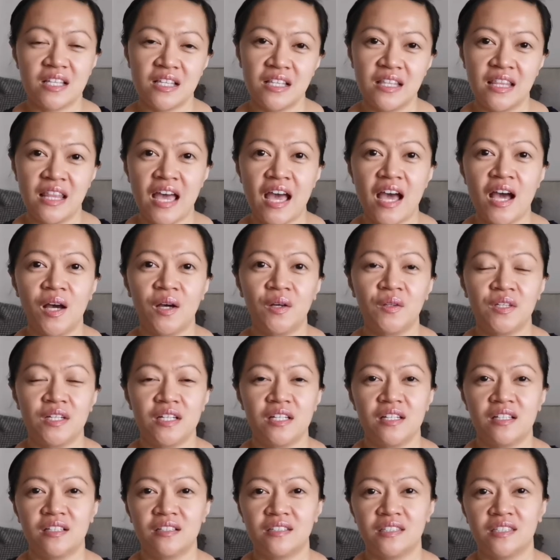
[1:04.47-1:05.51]
now
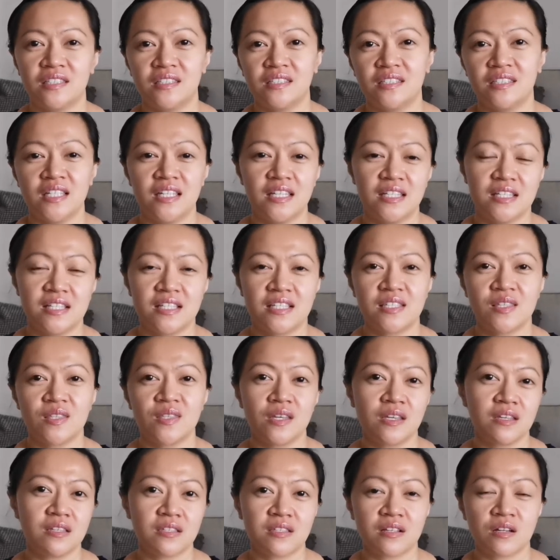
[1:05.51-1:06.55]
that since
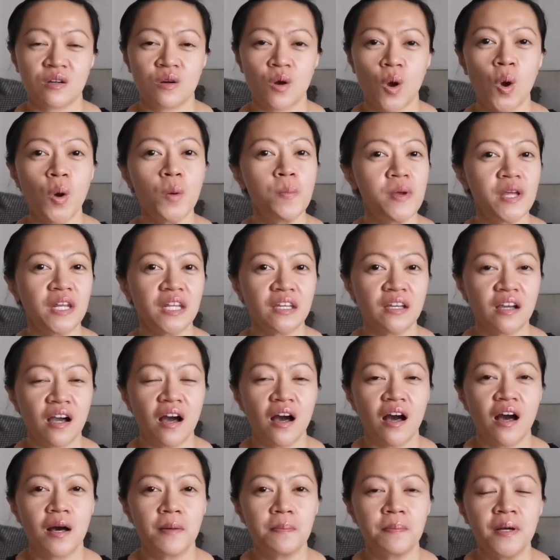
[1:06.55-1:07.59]
things are opening
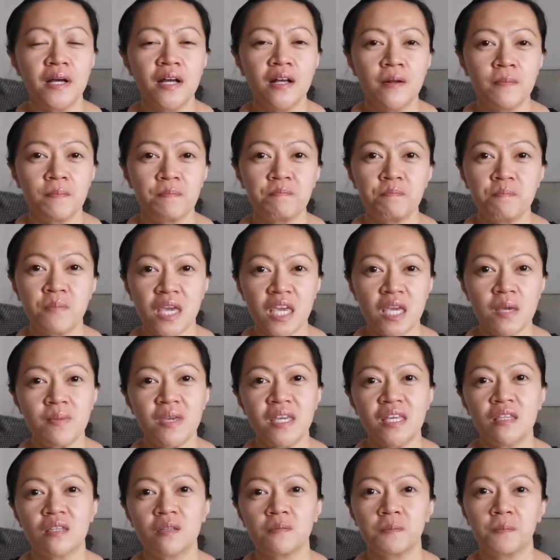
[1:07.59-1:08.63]
up,
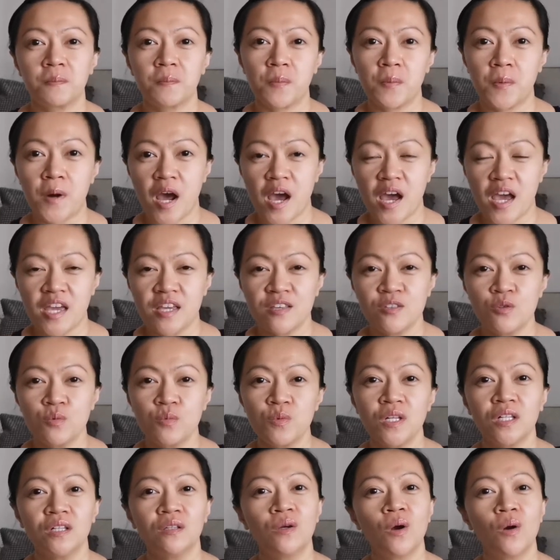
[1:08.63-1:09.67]
maybe the price
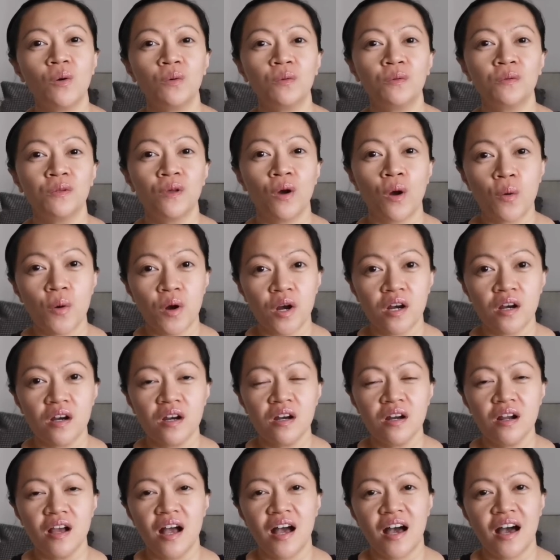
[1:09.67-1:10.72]
will go
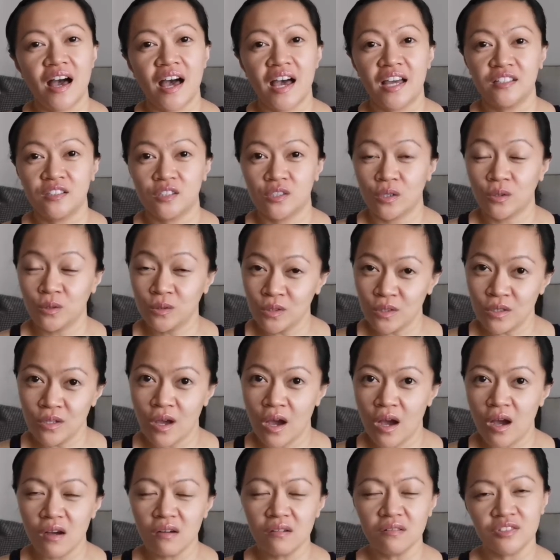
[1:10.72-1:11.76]
lower. I don't
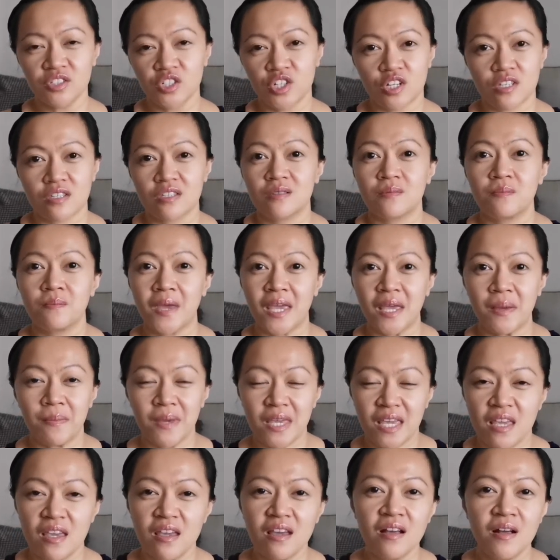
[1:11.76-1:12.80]
know, just
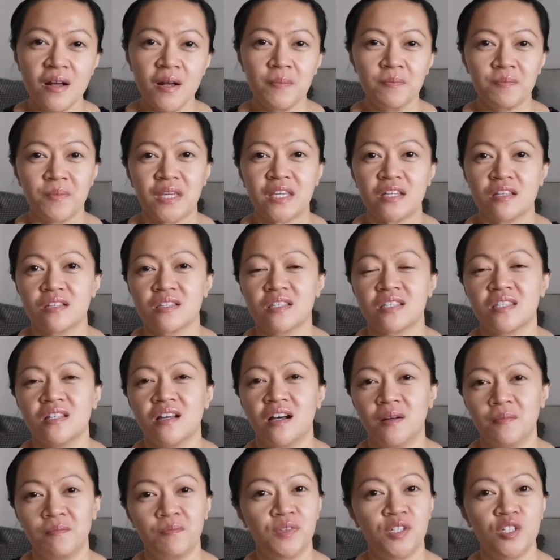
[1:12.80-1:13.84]
maybe, because
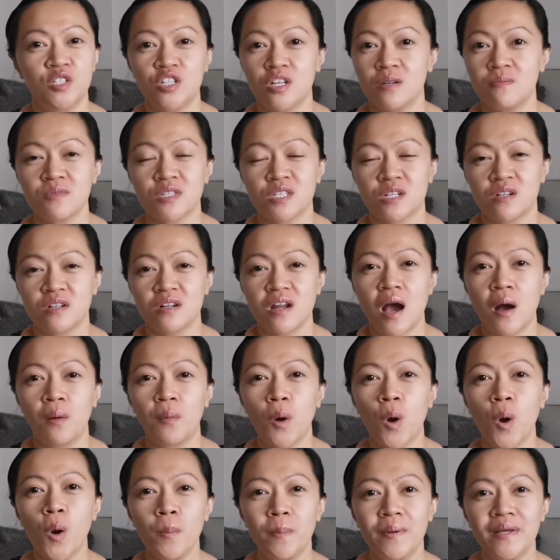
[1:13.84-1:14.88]
the gyms are now
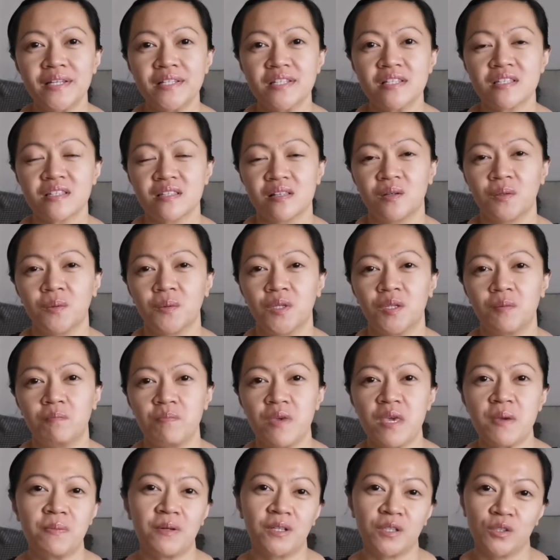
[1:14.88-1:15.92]
open, so the
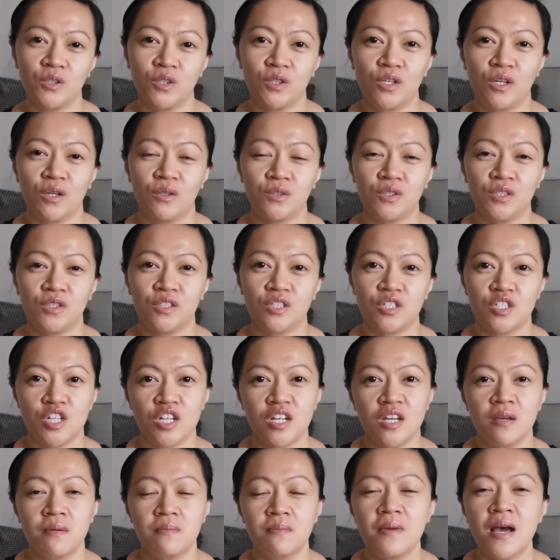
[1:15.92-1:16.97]
people could go to the
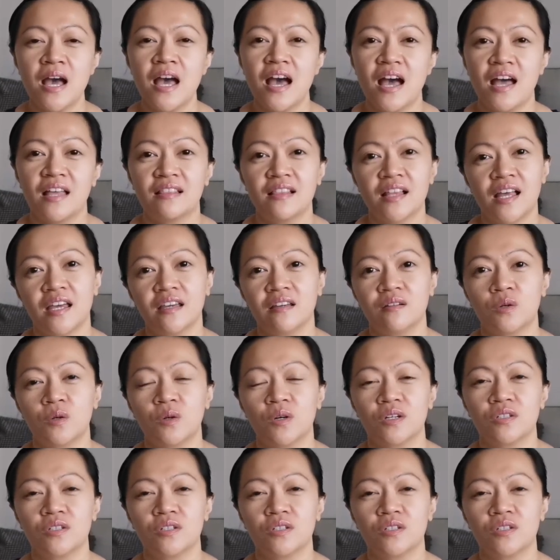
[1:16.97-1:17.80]
gym, and like